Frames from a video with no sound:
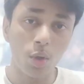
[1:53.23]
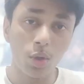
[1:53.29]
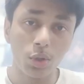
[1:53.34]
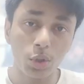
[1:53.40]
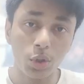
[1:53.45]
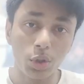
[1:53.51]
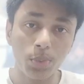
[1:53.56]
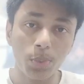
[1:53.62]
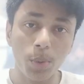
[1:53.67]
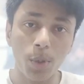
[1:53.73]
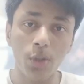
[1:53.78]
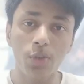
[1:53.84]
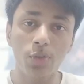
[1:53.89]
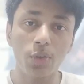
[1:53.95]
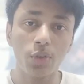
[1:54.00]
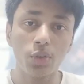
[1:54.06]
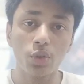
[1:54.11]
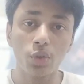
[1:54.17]
all those points
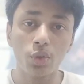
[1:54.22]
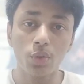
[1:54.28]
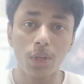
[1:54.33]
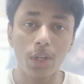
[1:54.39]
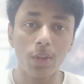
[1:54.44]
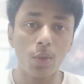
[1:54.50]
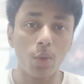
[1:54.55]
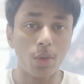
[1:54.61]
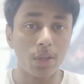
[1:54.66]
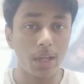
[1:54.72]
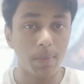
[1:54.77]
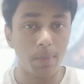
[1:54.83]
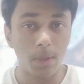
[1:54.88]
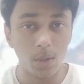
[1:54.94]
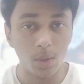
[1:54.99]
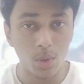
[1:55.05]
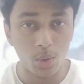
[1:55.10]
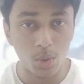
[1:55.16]
which you were not
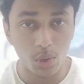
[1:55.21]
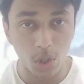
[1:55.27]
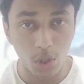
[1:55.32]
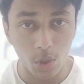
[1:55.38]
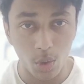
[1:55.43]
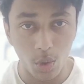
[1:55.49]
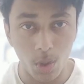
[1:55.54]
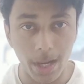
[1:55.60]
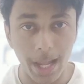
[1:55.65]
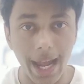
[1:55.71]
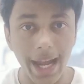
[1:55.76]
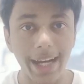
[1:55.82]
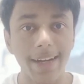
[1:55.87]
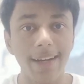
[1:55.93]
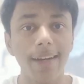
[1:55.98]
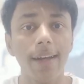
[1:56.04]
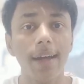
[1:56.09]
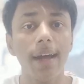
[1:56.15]
able to recall.
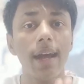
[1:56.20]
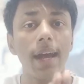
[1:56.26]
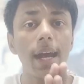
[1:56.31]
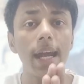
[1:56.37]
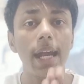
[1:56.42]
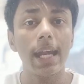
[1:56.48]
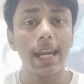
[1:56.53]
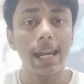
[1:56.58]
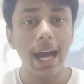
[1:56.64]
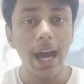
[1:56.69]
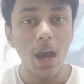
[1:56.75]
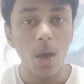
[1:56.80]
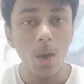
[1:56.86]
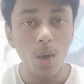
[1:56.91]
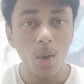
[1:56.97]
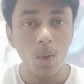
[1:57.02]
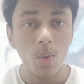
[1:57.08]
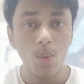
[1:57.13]
And
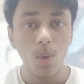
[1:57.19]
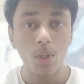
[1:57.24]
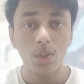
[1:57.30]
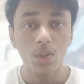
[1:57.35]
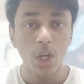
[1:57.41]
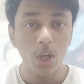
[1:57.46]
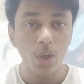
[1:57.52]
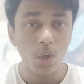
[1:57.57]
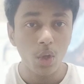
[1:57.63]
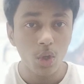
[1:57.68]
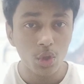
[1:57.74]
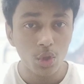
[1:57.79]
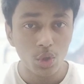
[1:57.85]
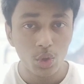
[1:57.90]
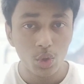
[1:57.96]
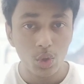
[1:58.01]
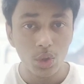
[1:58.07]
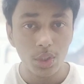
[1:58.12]
now what you are going
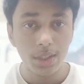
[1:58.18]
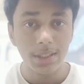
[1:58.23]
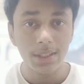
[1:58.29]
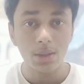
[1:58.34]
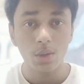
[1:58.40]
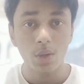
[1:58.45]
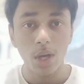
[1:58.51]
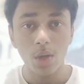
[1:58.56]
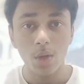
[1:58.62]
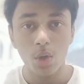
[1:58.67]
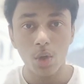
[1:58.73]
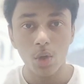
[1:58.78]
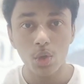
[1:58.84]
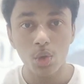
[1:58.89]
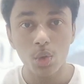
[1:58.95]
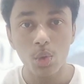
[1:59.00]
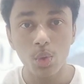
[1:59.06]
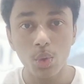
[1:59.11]
to do is you are
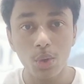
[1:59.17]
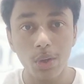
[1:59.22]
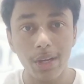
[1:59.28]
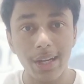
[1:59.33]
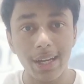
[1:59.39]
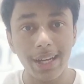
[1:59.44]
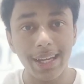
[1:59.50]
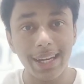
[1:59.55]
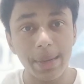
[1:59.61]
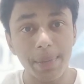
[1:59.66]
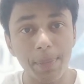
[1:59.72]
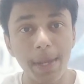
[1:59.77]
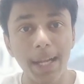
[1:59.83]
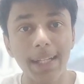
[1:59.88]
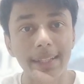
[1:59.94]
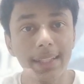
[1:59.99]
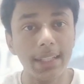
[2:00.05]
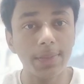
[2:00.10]
going to
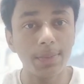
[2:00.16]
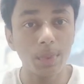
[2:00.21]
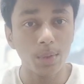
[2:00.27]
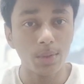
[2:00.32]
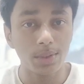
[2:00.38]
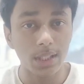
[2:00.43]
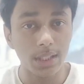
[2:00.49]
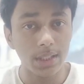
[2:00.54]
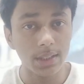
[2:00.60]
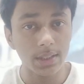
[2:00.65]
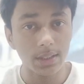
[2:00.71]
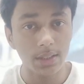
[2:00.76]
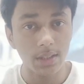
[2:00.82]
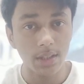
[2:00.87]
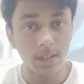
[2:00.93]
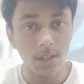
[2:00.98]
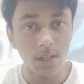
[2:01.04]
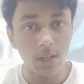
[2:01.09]
repeat this process
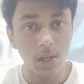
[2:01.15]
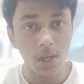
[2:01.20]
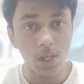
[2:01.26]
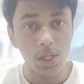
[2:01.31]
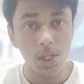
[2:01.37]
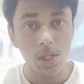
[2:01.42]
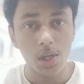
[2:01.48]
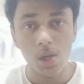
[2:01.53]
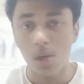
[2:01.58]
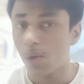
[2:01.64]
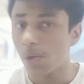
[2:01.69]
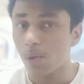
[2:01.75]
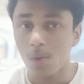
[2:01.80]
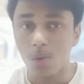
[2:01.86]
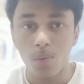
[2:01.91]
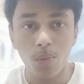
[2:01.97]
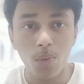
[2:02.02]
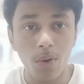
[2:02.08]

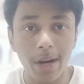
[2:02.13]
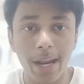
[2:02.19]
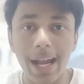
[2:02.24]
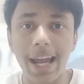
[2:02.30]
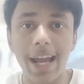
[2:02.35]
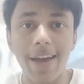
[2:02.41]
for